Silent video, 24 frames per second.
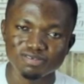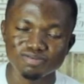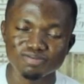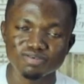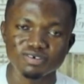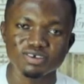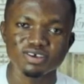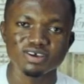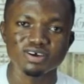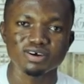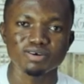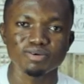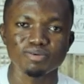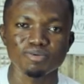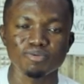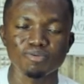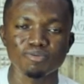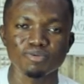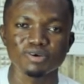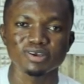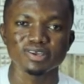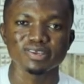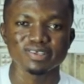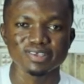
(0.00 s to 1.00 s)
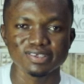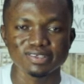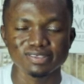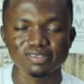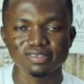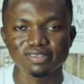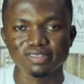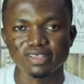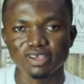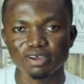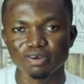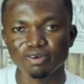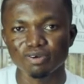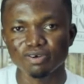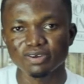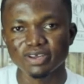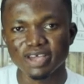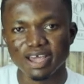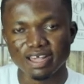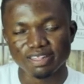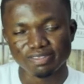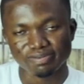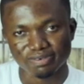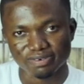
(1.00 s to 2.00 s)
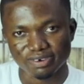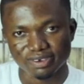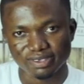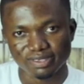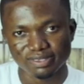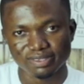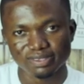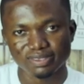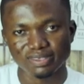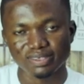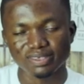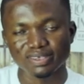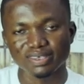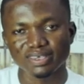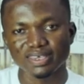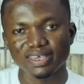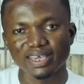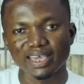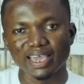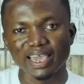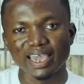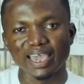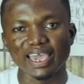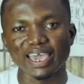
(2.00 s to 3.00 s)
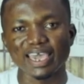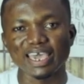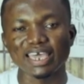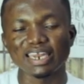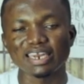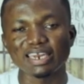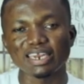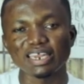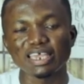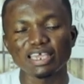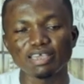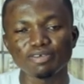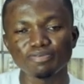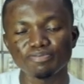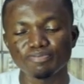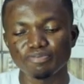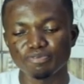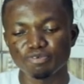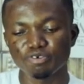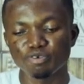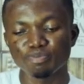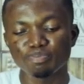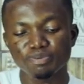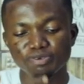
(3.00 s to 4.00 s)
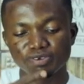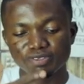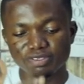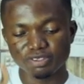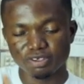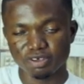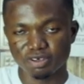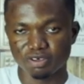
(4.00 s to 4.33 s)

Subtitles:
to figure out what it is that God has for us. And if we put